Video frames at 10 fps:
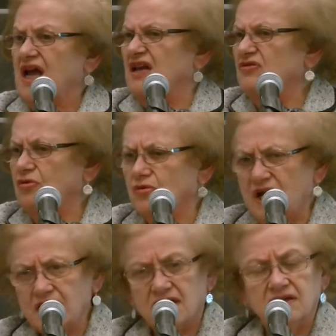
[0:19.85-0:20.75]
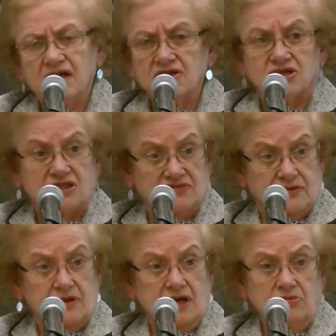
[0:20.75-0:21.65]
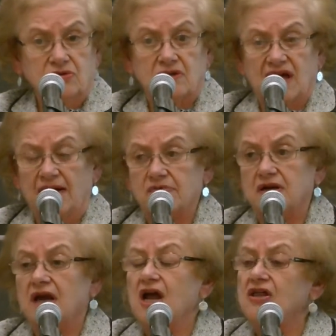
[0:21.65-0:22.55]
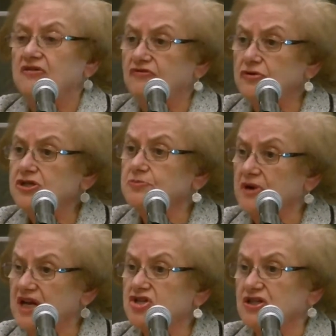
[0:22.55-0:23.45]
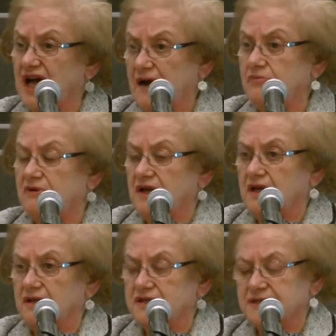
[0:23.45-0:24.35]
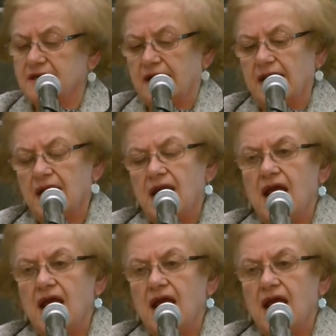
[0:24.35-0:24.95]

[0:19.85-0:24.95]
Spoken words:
had great collections for a neighborhood library, the first branch library in the city.